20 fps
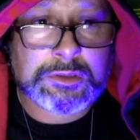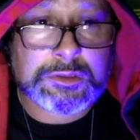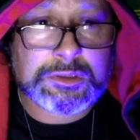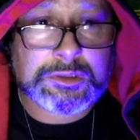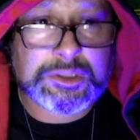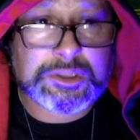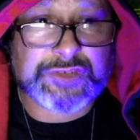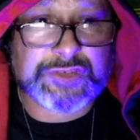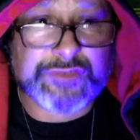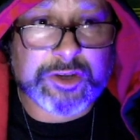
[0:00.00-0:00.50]

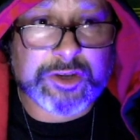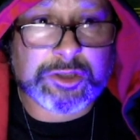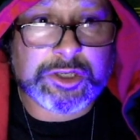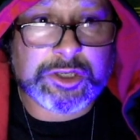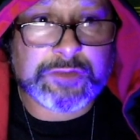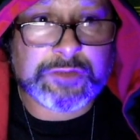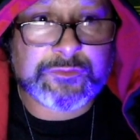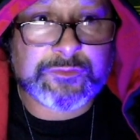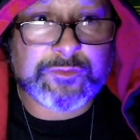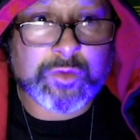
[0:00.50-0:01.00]
severely
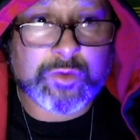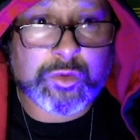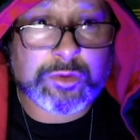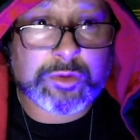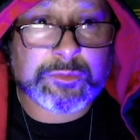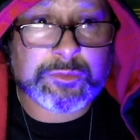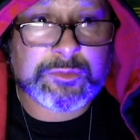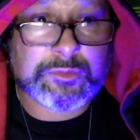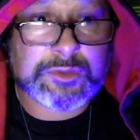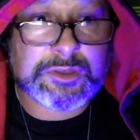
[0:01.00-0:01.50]

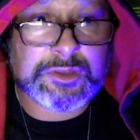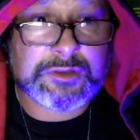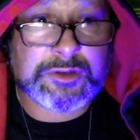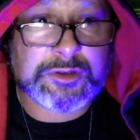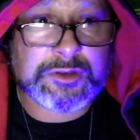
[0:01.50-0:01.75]
deformed and